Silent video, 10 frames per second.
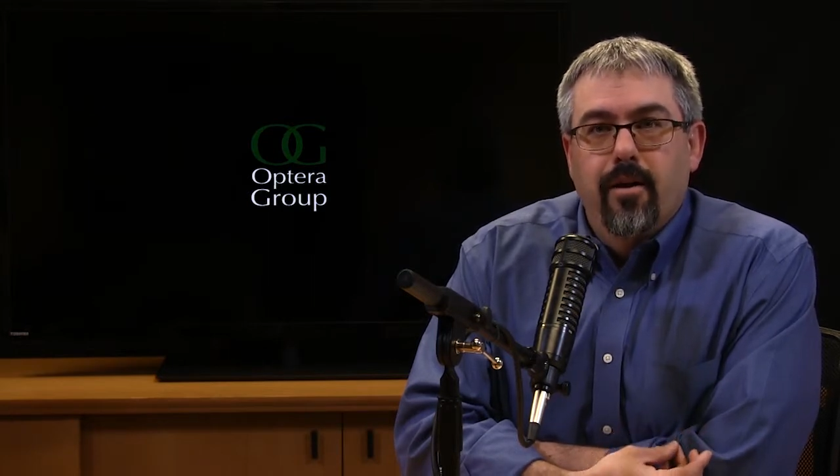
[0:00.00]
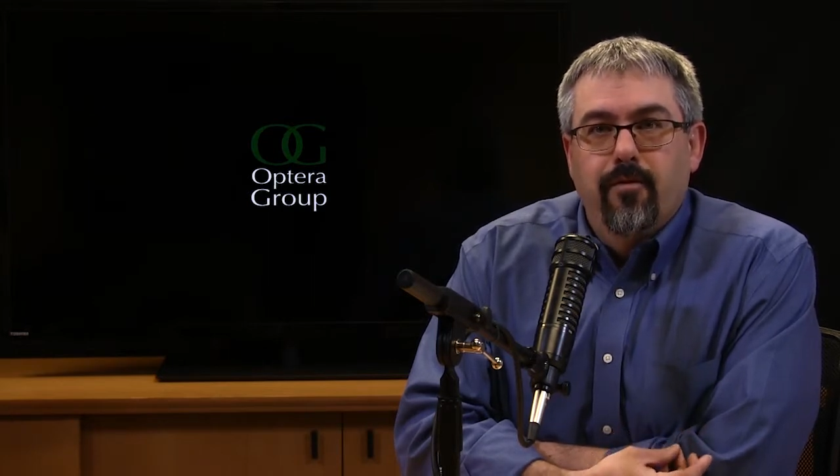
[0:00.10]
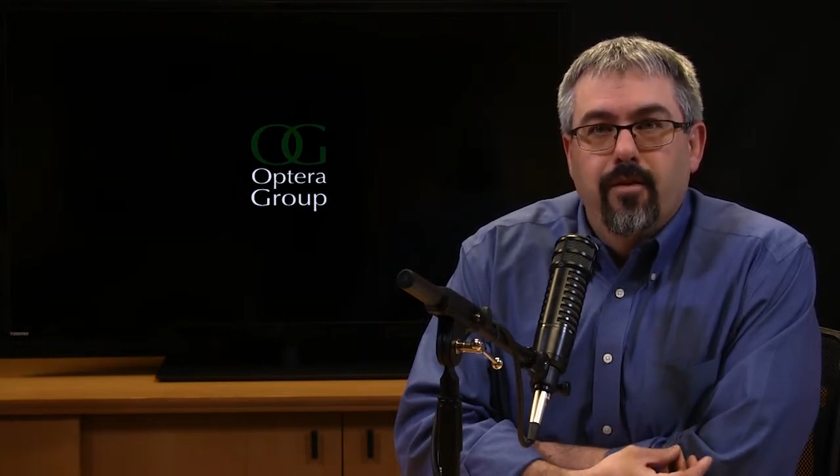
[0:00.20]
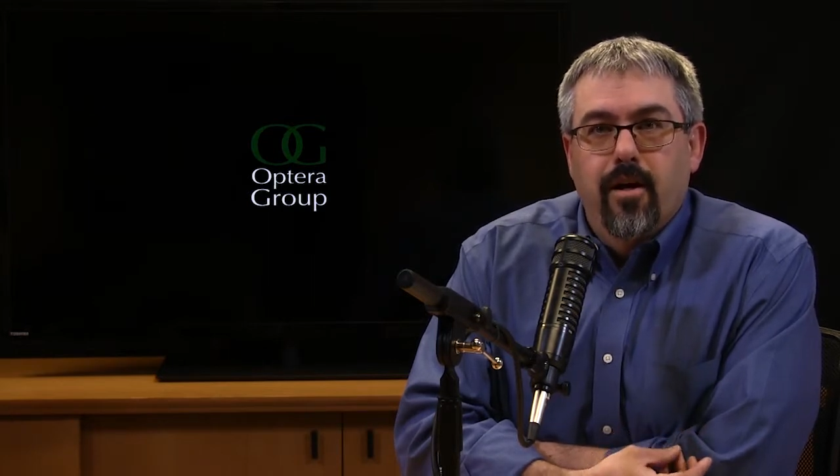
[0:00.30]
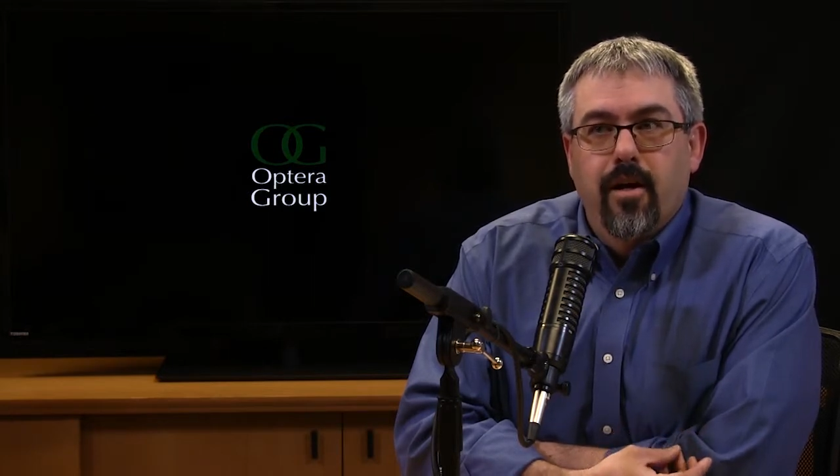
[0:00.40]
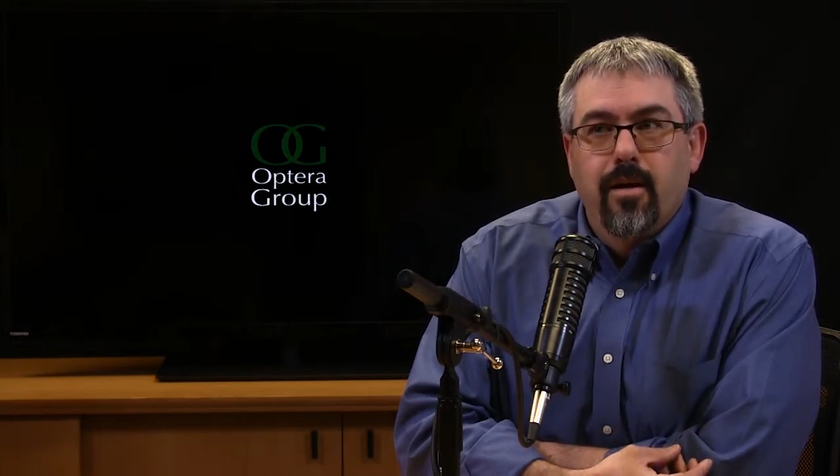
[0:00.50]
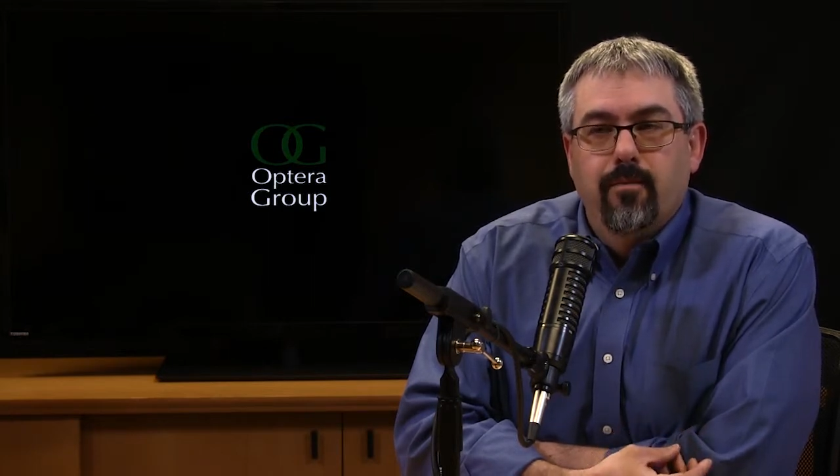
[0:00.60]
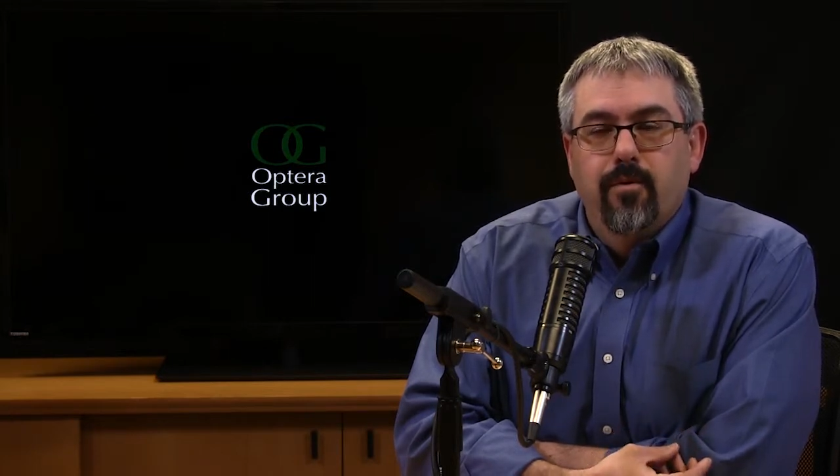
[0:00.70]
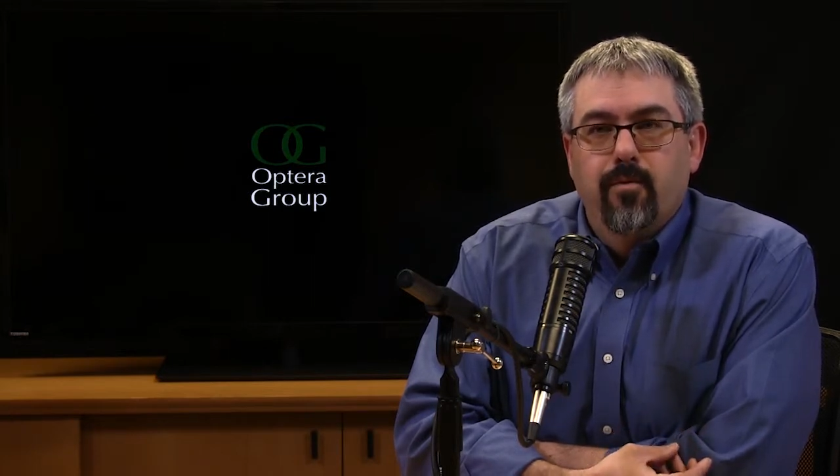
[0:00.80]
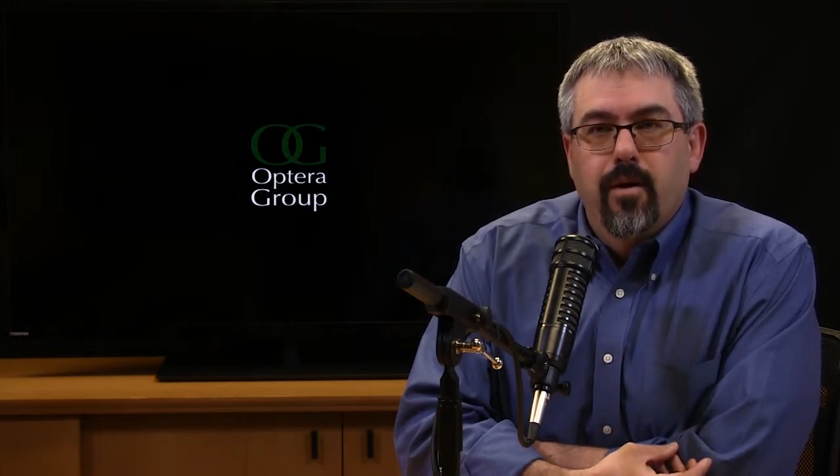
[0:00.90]
of
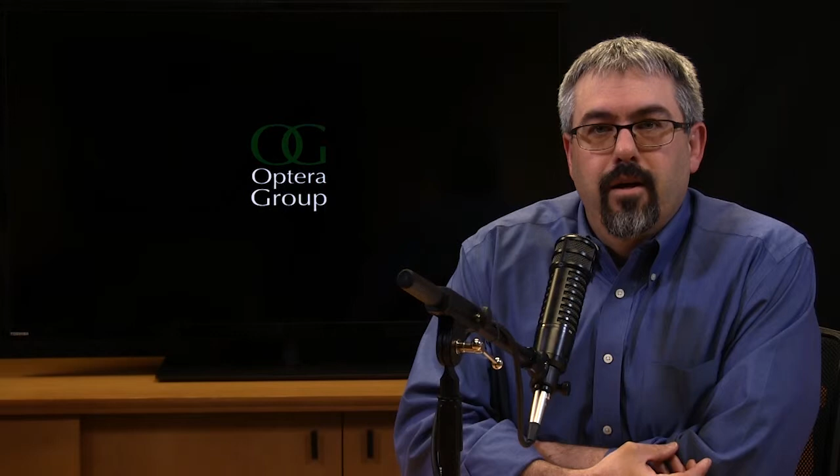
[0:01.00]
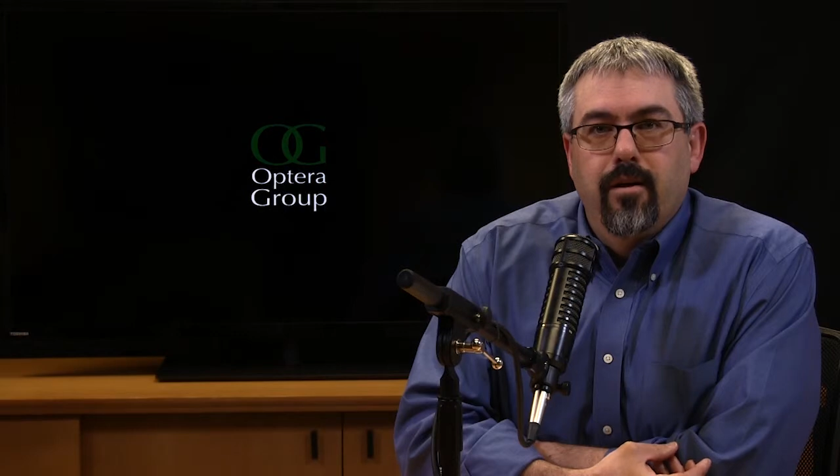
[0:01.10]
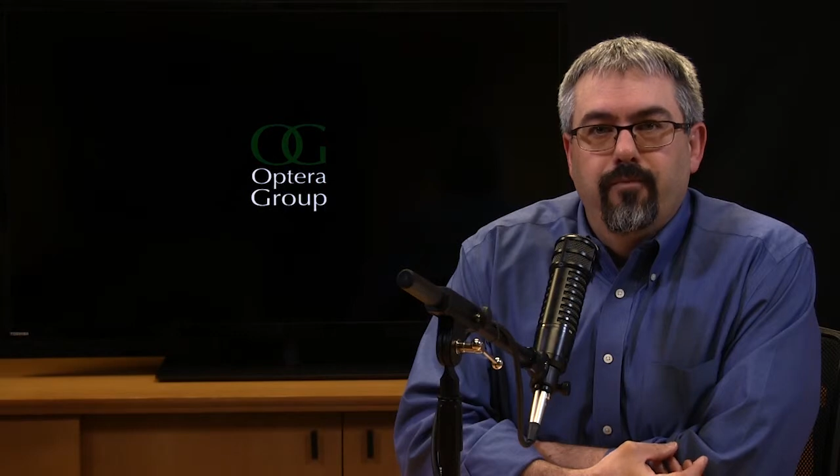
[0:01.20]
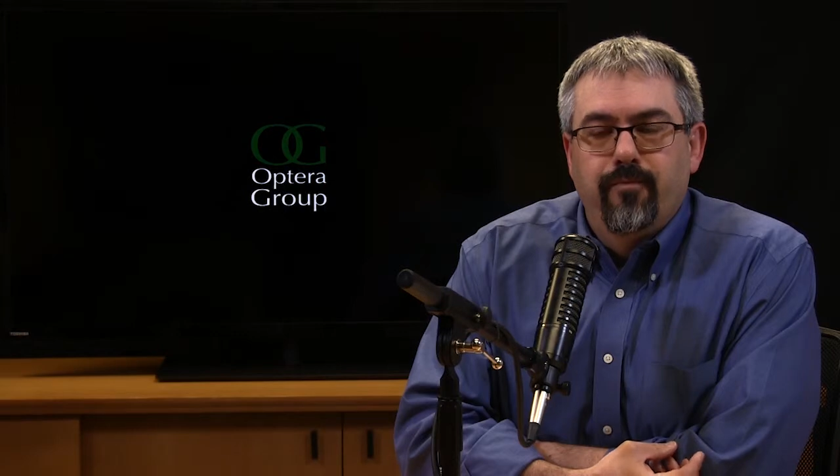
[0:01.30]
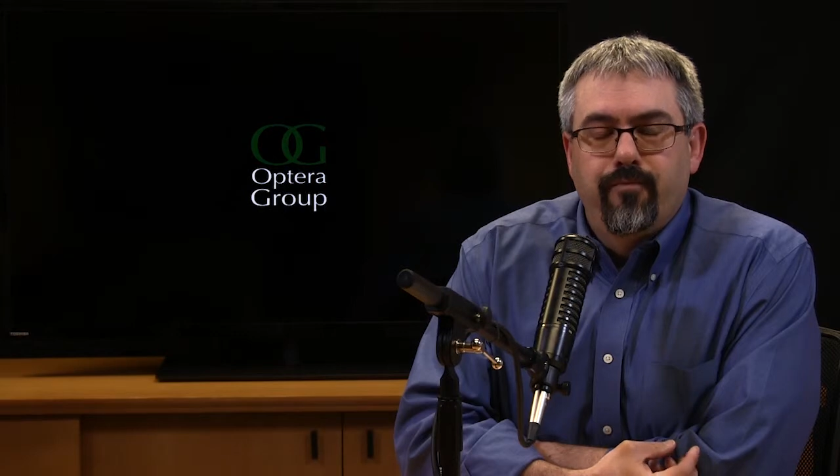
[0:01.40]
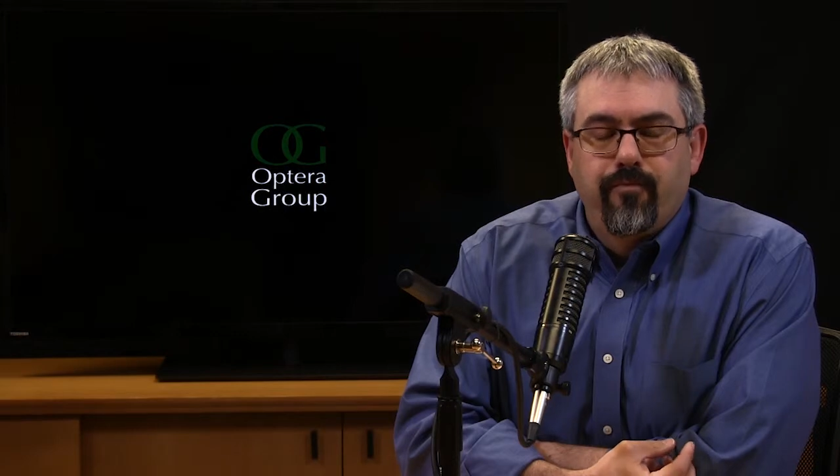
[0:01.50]
times when